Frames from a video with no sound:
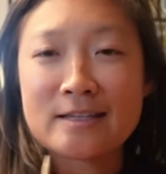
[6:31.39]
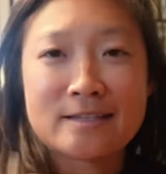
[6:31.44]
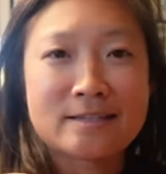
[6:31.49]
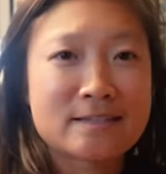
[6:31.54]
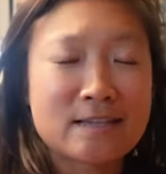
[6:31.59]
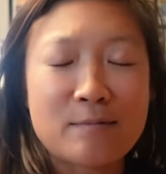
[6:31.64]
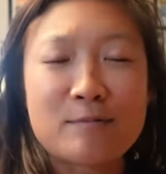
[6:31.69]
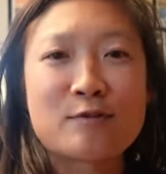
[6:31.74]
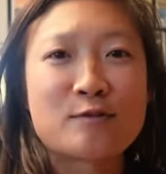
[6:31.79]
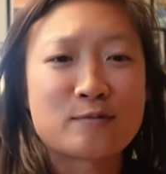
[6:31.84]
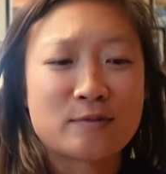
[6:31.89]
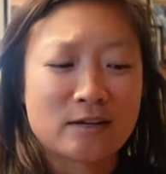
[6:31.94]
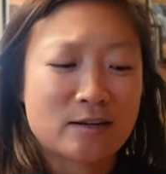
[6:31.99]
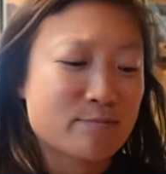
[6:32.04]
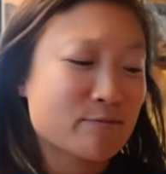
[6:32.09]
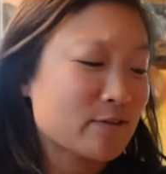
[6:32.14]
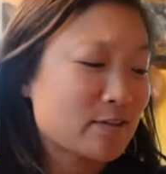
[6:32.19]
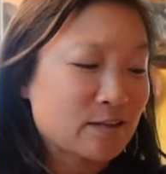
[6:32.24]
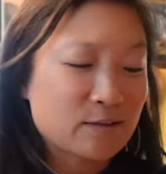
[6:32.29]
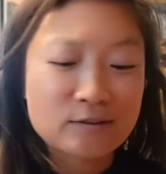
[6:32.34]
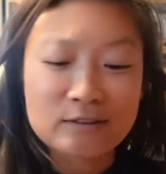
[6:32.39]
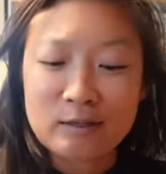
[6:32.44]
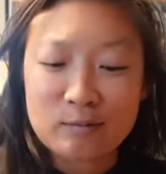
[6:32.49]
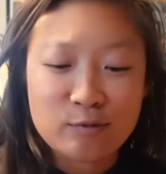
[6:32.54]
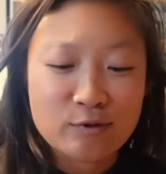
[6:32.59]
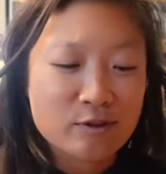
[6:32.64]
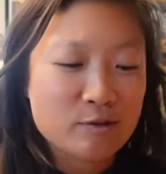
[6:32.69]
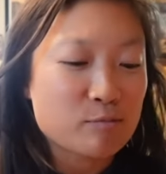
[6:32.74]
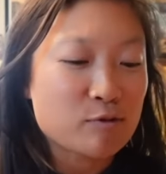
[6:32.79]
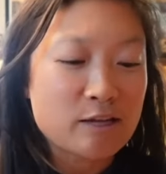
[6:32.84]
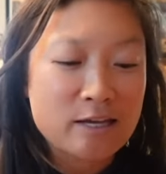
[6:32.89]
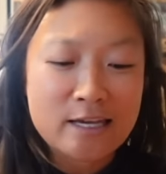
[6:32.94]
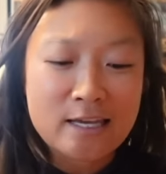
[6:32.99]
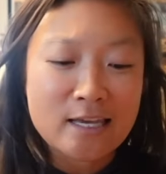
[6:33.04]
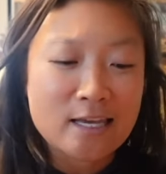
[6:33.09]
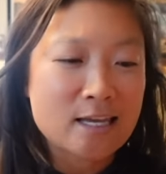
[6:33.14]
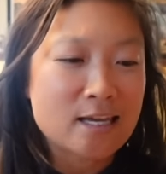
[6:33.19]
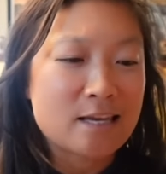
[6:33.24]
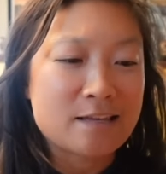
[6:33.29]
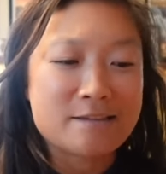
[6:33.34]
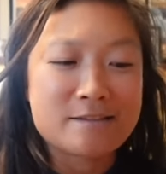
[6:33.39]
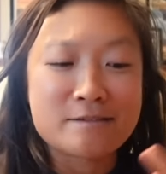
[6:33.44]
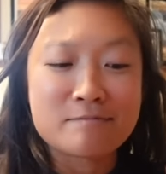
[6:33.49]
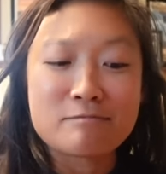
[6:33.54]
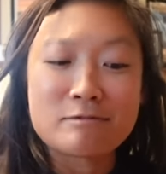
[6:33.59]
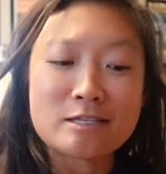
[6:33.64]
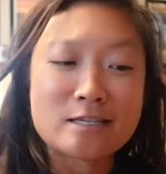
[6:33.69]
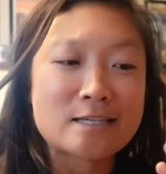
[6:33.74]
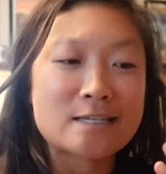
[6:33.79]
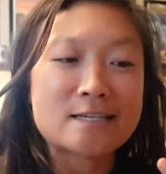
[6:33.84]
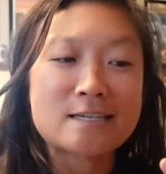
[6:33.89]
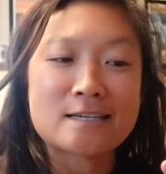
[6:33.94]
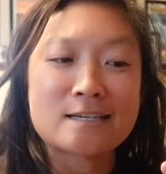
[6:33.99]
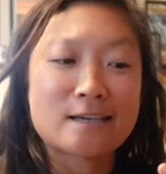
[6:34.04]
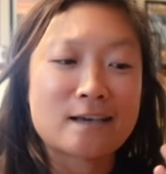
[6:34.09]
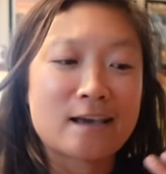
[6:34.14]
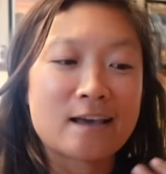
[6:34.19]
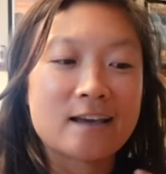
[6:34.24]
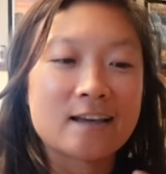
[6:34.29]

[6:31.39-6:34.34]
It's summer, but I'm snuggled up with a blanket and some tea